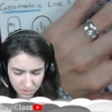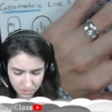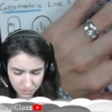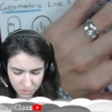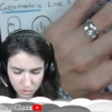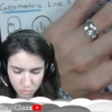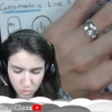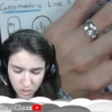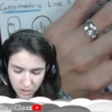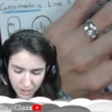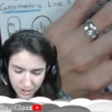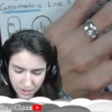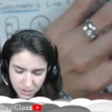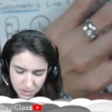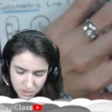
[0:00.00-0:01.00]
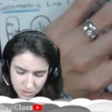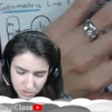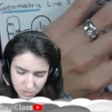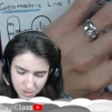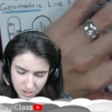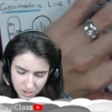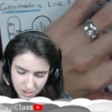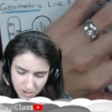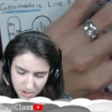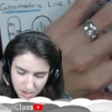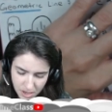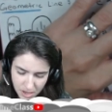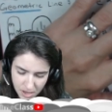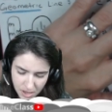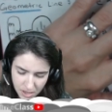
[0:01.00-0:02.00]
A few more layers to it.
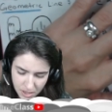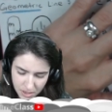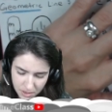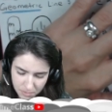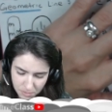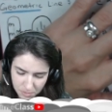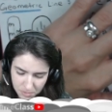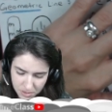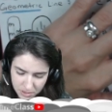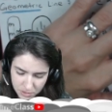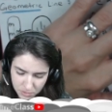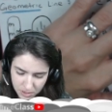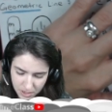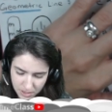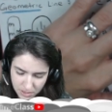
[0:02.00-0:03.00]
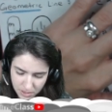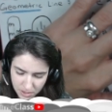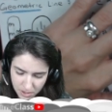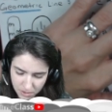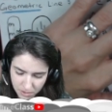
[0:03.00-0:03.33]
And maybe this one has another